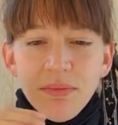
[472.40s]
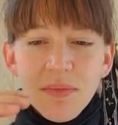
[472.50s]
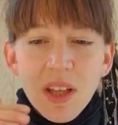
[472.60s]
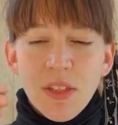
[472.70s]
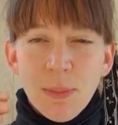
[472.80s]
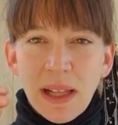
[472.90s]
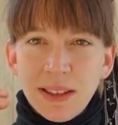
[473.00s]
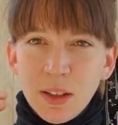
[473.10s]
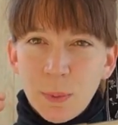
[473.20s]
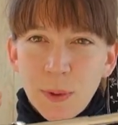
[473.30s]
the balance
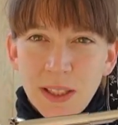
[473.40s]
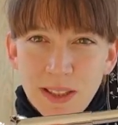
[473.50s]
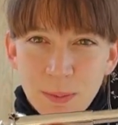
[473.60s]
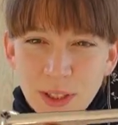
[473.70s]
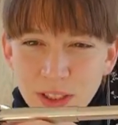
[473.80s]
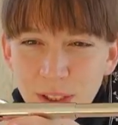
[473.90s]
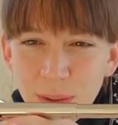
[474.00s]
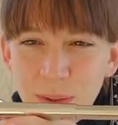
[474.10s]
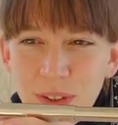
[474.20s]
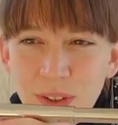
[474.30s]
point is much
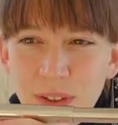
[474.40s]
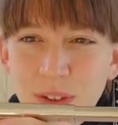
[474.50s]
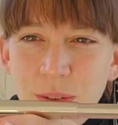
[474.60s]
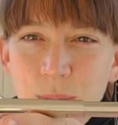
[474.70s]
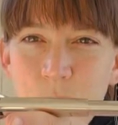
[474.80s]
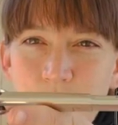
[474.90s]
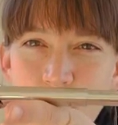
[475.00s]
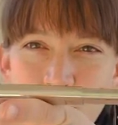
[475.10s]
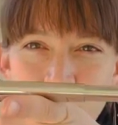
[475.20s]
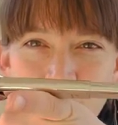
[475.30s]
closer to
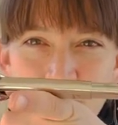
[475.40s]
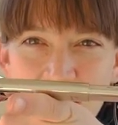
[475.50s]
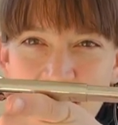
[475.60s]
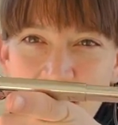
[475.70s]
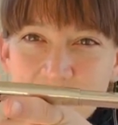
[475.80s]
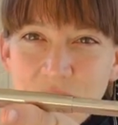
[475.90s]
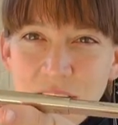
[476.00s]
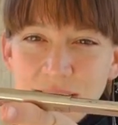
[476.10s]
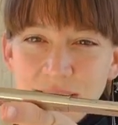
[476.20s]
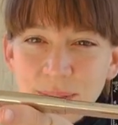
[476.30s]
the handguard,
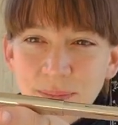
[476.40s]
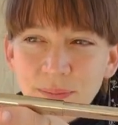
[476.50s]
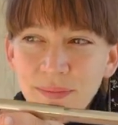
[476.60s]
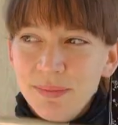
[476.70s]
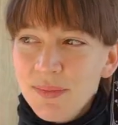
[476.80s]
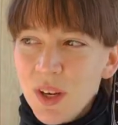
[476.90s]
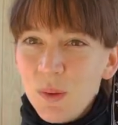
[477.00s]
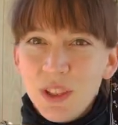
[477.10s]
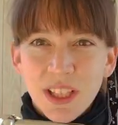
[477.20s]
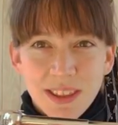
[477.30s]
which
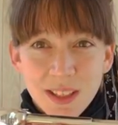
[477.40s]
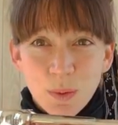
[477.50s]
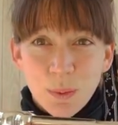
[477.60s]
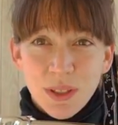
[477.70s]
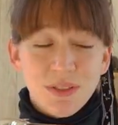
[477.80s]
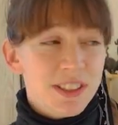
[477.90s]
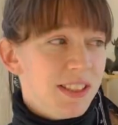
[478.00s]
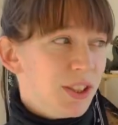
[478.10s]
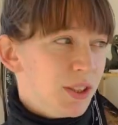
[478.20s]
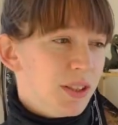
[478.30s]
I think will be really
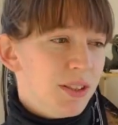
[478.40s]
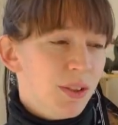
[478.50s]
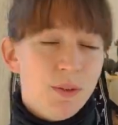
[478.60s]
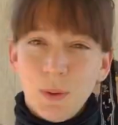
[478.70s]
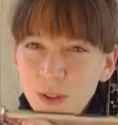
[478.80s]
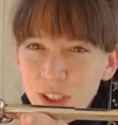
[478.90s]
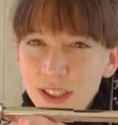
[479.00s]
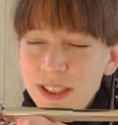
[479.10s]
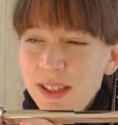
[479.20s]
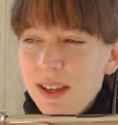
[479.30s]
good for
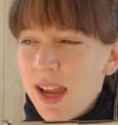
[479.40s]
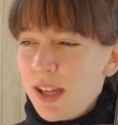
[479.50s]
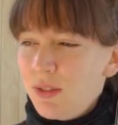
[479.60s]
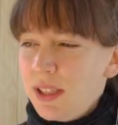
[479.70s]
turning and really